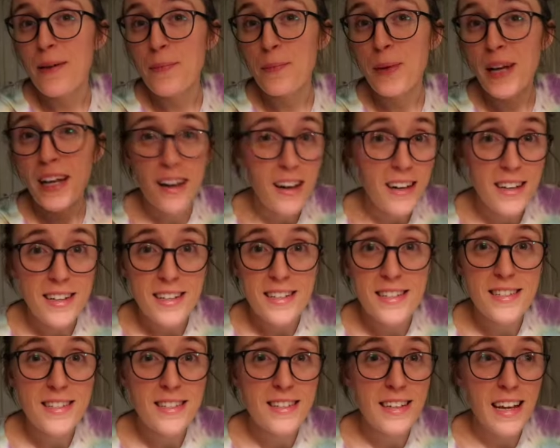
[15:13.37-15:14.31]

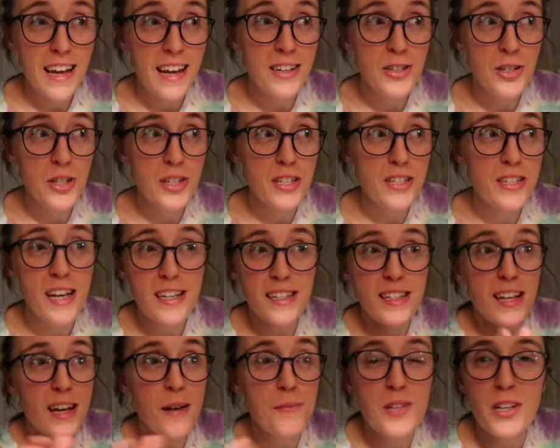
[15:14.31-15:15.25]
because it just
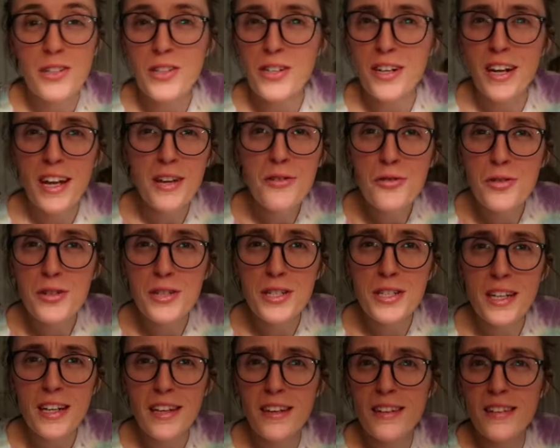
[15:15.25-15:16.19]
sets up such an
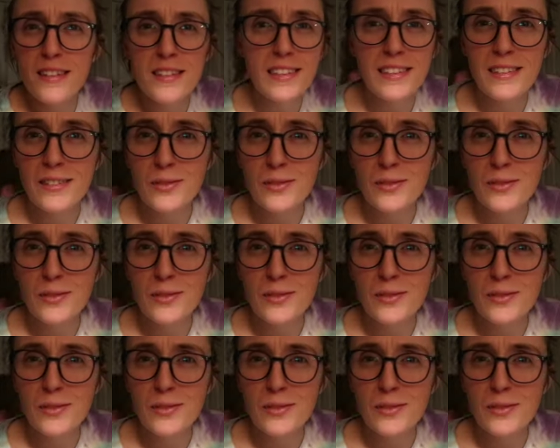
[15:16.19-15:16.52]
interesting